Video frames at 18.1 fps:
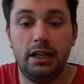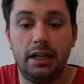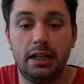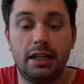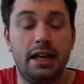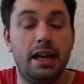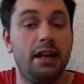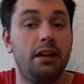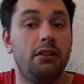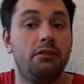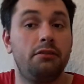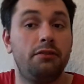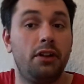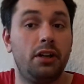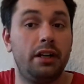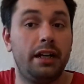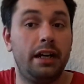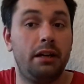again, I'll
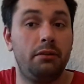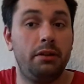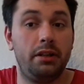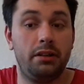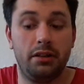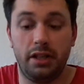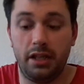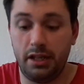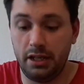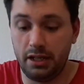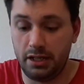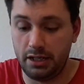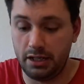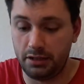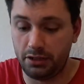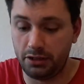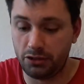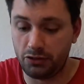find out in
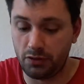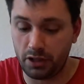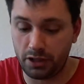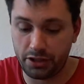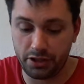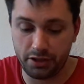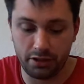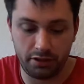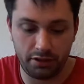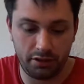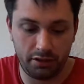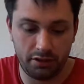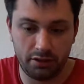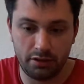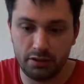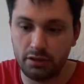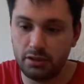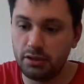the destructions.
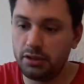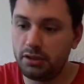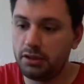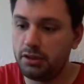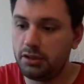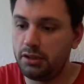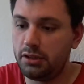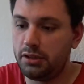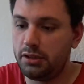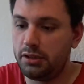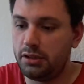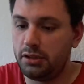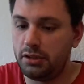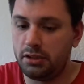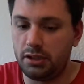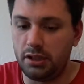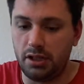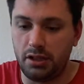
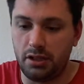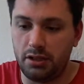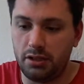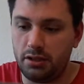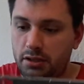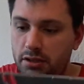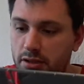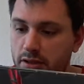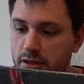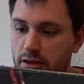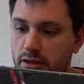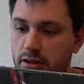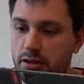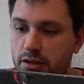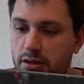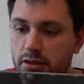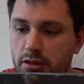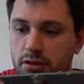So,
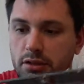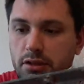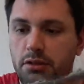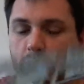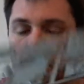I do